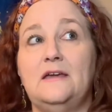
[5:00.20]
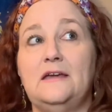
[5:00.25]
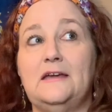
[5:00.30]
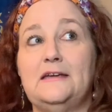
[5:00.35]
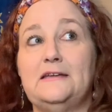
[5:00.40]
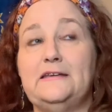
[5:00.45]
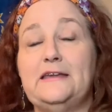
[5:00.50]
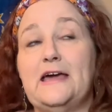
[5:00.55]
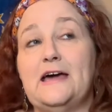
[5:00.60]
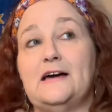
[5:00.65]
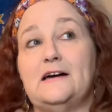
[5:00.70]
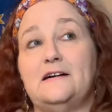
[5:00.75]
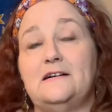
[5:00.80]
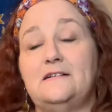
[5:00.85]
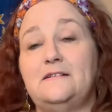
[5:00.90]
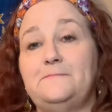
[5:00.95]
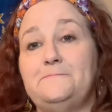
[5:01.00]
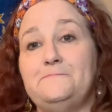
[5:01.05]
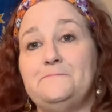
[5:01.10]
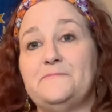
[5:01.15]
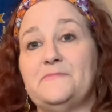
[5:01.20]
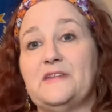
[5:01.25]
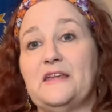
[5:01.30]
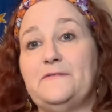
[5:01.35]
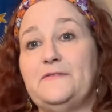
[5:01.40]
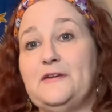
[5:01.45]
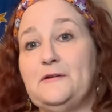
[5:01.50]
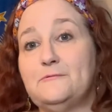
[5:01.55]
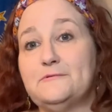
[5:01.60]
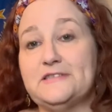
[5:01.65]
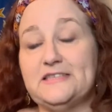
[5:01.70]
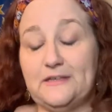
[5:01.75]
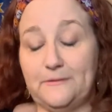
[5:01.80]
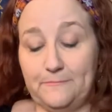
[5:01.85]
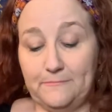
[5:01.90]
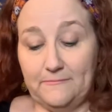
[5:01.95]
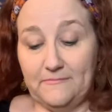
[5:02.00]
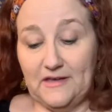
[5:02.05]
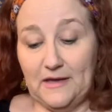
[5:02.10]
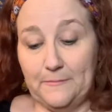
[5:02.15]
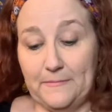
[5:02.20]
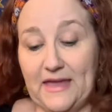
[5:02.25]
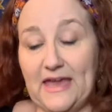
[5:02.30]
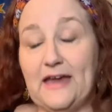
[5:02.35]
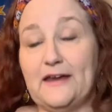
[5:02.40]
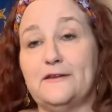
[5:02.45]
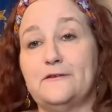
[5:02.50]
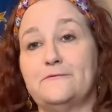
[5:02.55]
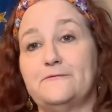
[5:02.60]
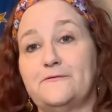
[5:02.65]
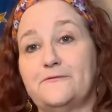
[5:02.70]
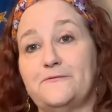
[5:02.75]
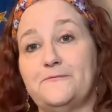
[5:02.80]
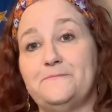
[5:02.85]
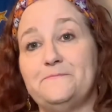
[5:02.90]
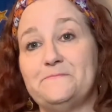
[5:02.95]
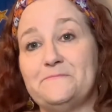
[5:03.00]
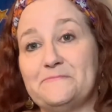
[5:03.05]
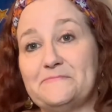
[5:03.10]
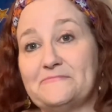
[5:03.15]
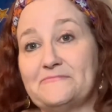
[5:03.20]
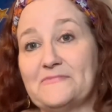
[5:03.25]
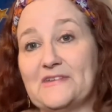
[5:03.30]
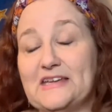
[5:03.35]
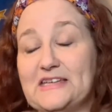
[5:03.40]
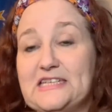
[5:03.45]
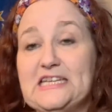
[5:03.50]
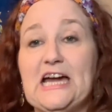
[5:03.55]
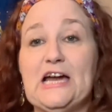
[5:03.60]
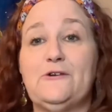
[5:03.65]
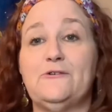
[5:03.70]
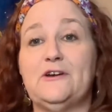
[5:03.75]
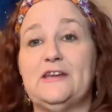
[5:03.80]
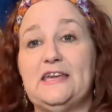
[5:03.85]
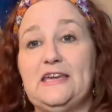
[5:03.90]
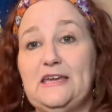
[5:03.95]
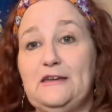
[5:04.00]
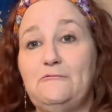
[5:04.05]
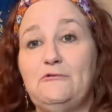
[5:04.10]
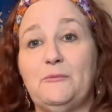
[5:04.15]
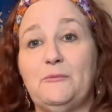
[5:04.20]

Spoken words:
Now, if he was a man of integrity, he would